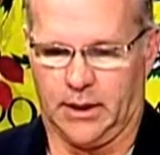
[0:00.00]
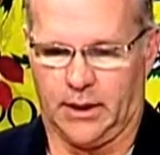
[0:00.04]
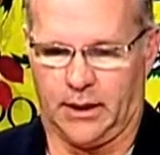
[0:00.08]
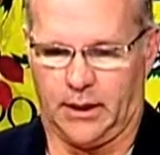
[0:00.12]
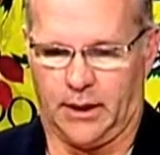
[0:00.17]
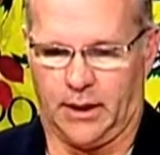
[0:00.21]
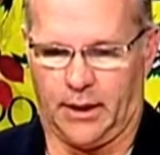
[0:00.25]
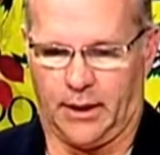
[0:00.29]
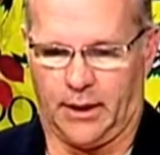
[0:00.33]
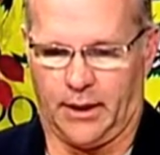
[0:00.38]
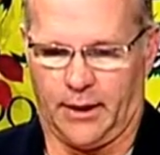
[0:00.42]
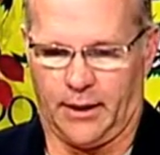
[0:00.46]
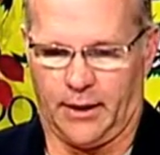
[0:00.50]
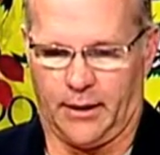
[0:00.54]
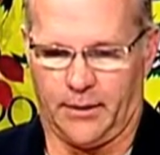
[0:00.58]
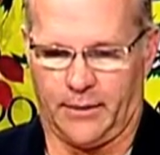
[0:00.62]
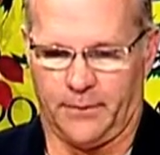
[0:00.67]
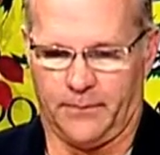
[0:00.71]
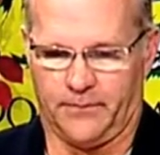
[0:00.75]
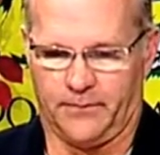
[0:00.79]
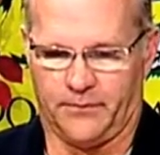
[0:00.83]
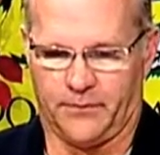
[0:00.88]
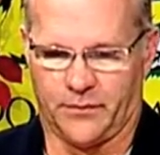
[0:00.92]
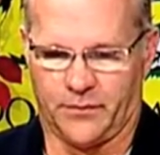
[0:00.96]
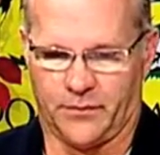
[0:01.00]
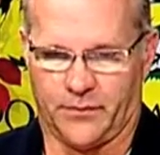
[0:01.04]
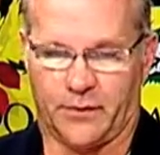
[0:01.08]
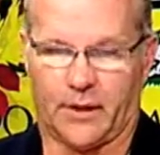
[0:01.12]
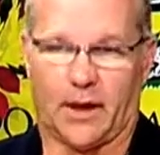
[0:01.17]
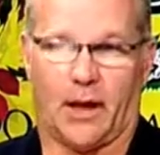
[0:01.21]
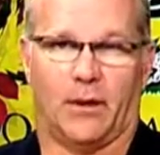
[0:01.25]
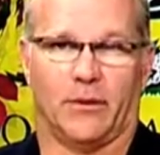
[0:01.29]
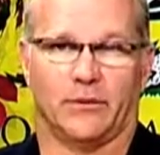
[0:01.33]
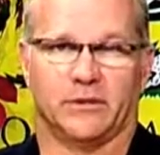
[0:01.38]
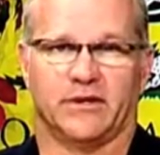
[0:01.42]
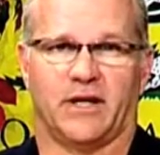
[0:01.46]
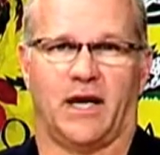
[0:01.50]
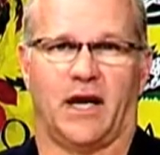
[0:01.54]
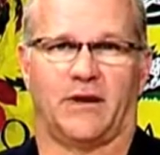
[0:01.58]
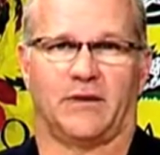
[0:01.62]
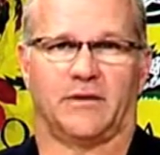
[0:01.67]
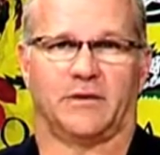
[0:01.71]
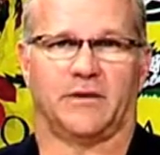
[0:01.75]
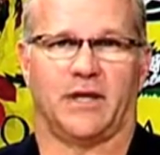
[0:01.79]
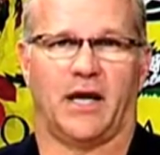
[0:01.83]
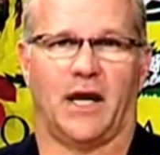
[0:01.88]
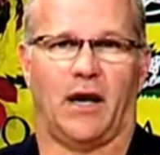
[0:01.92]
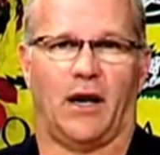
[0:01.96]
Uh, I was out
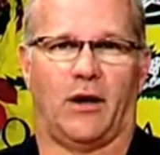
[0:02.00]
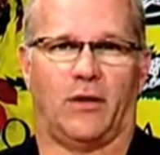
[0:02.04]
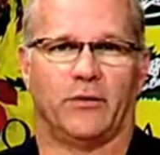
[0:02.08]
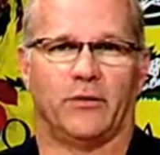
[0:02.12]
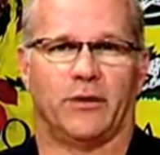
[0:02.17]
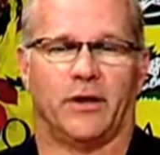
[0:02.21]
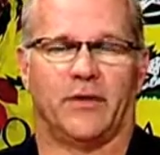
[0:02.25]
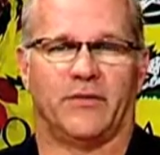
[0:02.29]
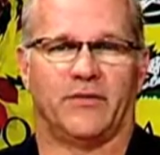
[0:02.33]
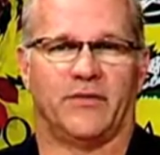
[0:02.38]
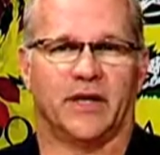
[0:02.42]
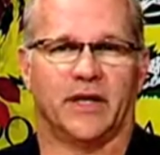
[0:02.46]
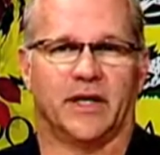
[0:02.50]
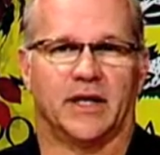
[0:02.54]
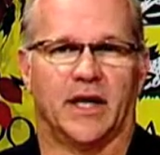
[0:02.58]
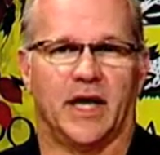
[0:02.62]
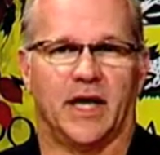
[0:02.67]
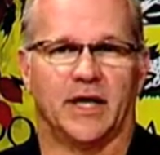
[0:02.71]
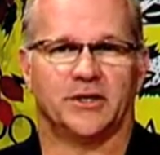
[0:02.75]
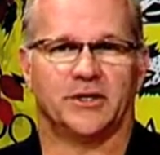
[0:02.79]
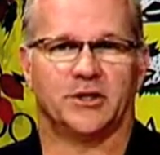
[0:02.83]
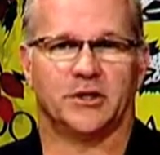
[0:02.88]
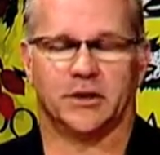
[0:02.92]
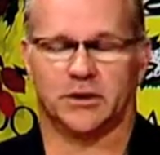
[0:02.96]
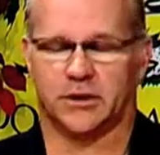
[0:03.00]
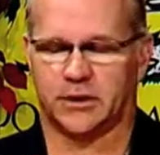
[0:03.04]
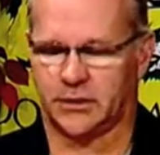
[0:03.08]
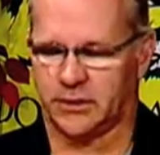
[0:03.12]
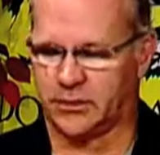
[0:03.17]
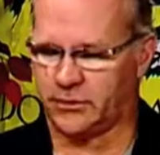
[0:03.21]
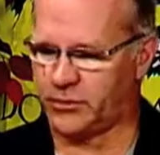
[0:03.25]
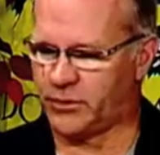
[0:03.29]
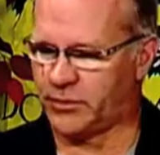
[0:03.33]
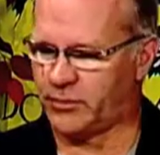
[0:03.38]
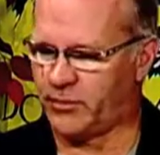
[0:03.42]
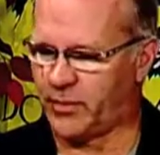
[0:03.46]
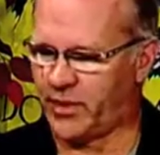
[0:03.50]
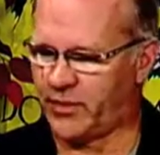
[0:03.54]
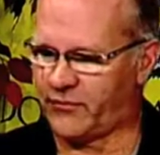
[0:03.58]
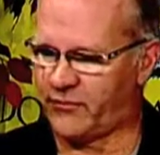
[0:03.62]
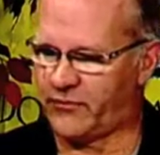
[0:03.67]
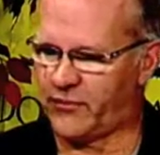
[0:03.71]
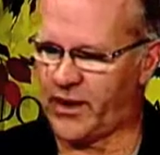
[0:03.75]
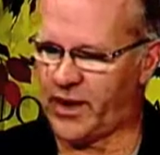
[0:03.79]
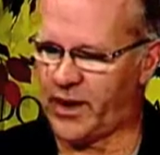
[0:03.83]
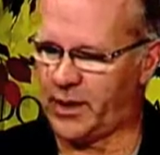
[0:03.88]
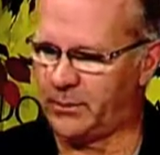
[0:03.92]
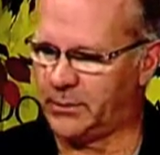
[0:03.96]
of town on vacation with my
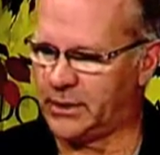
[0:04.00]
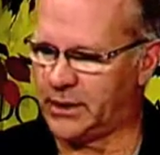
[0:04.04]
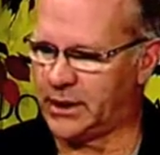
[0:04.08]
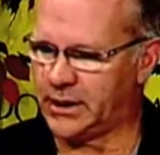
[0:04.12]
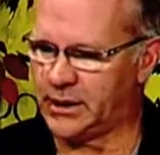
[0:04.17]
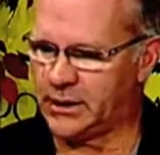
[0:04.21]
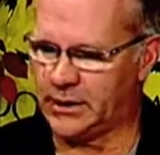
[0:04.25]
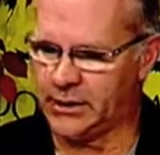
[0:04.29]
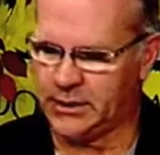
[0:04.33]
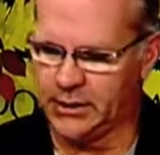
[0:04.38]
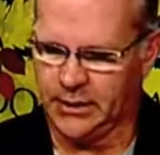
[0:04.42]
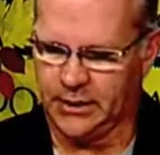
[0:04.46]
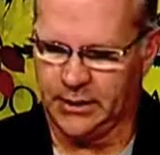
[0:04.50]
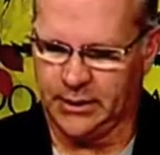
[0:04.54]
family.